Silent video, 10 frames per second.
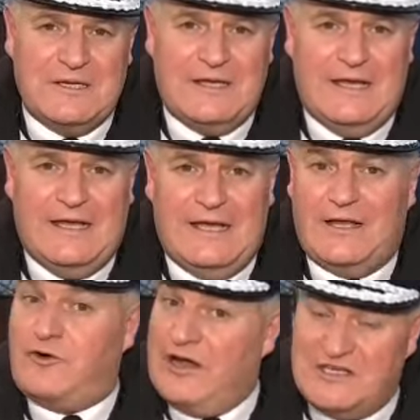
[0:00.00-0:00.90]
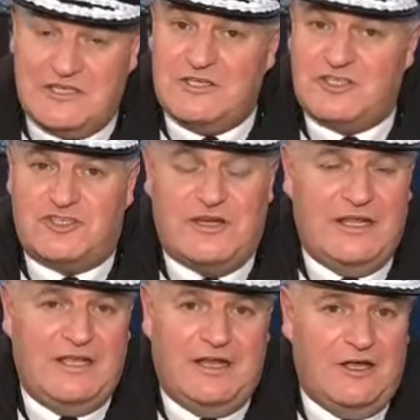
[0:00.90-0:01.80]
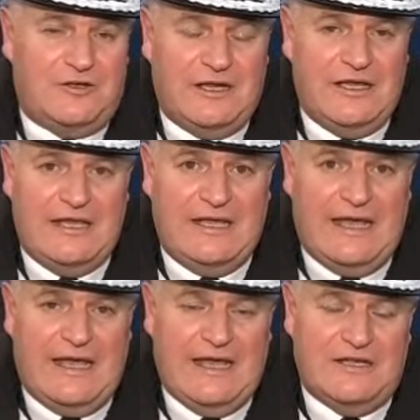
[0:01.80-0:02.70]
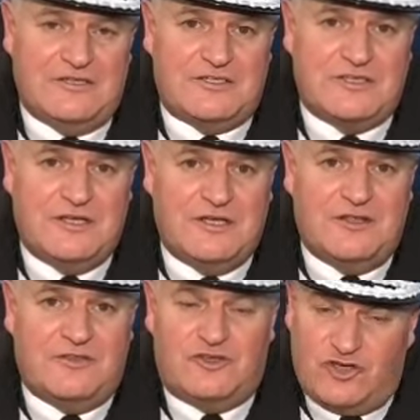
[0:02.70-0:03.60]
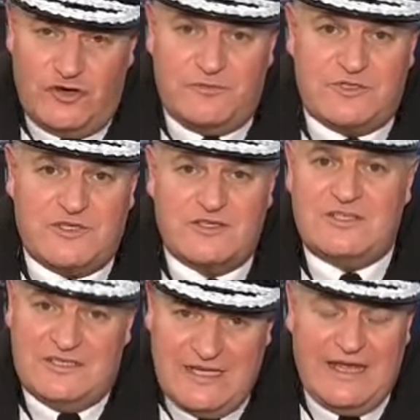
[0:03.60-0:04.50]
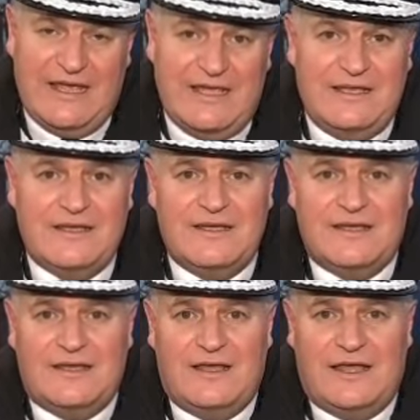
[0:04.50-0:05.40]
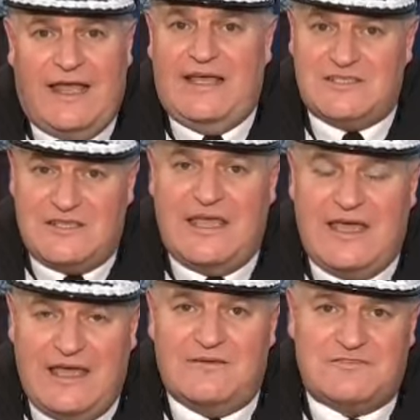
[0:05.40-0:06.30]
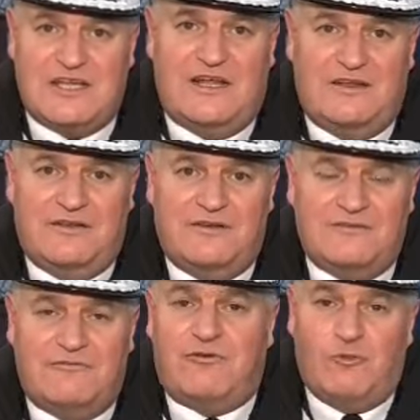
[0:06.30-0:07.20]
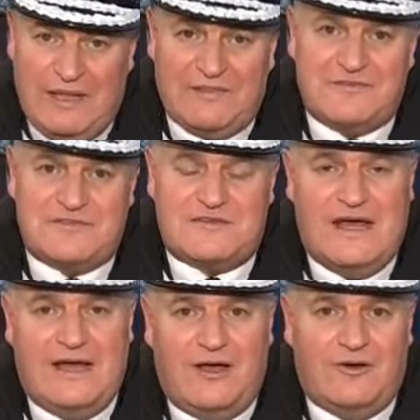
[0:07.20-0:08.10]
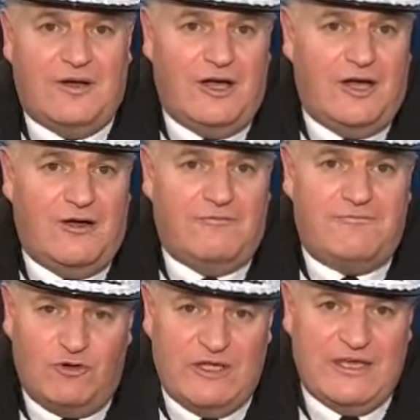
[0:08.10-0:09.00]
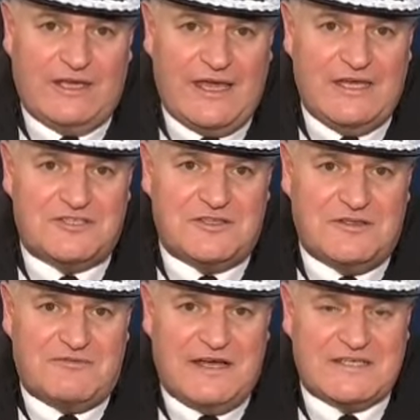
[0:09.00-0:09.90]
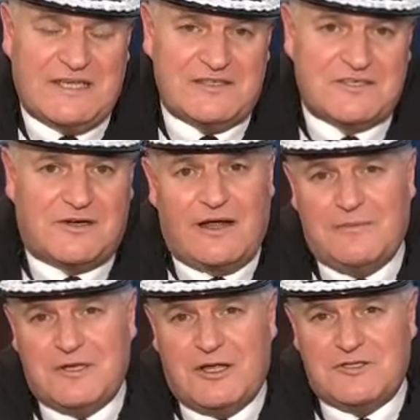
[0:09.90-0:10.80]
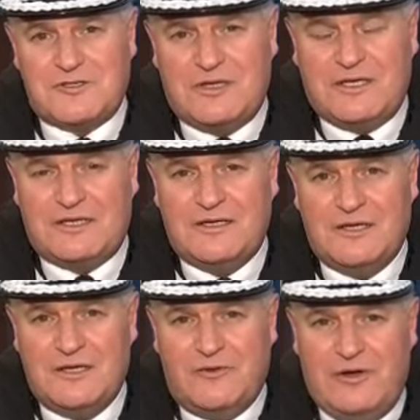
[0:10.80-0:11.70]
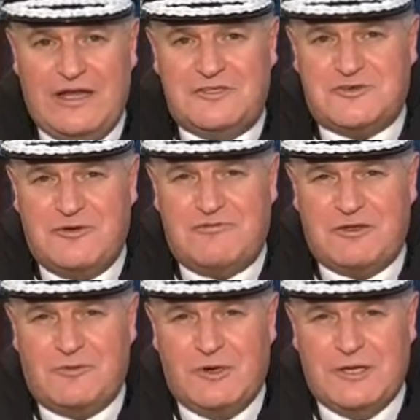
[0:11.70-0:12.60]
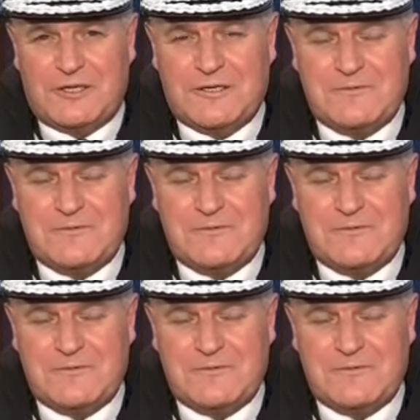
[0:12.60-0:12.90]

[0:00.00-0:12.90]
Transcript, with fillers: Uh, great industry locally, and the troops today, as they have done for months now, are fully engaged in the fight against crime and are doing really terrific work.